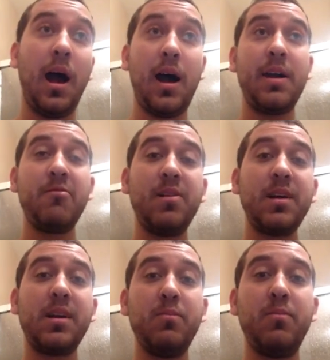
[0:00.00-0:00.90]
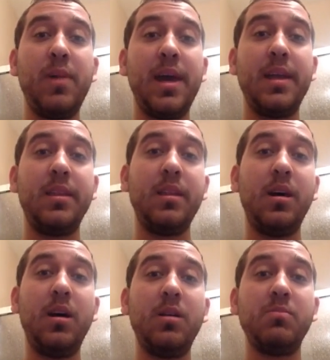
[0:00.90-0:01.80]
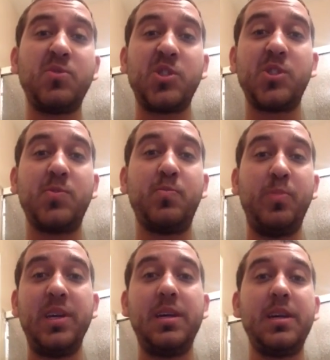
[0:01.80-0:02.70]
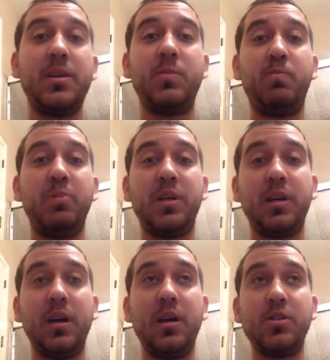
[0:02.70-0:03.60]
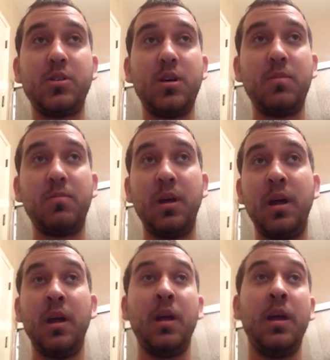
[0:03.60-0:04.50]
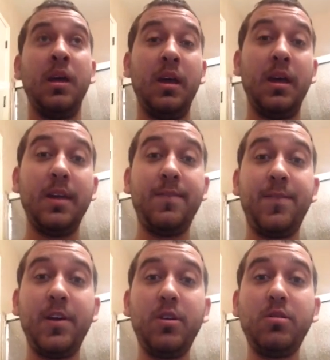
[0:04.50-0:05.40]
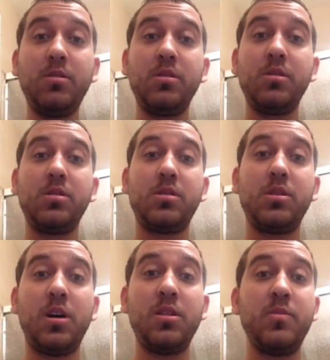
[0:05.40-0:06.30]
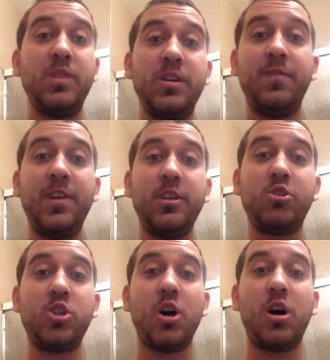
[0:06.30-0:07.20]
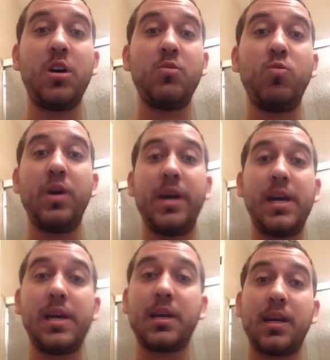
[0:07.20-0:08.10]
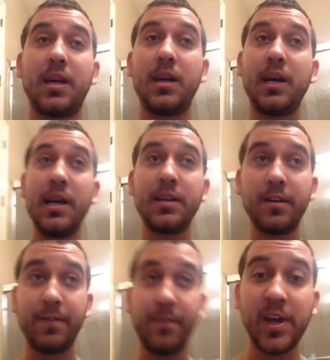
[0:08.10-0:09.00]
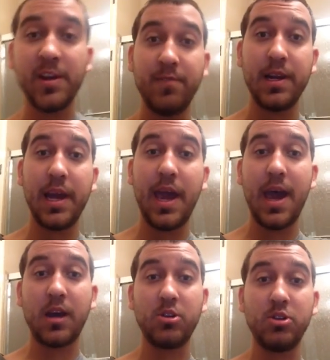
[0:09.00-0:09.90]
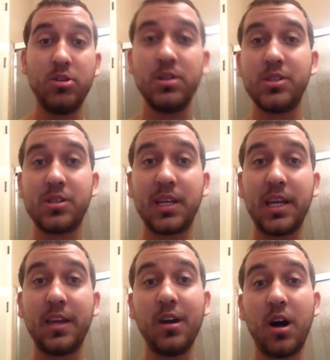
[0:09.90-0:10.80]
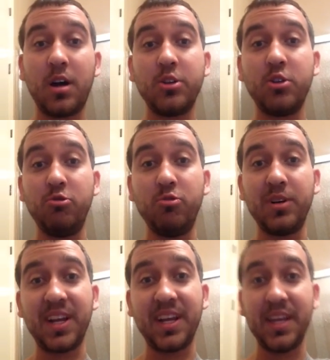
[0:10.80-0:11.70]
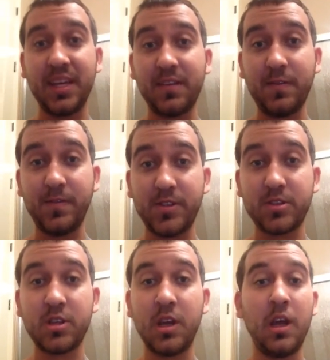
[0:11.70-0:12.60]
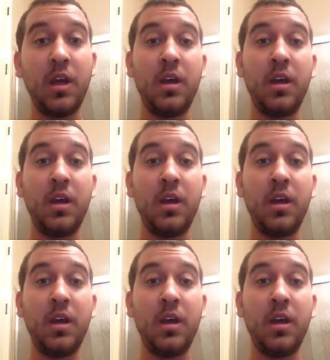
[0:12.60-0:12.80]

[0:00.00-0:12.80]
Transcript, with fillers: I recommend, um, Speed because, um, if you saw the movie John Wick and your favorite actor is Keanu Reeves